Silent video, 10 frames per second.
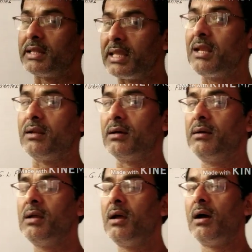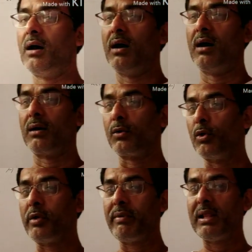need
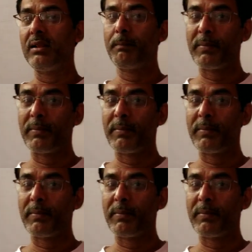goodwill,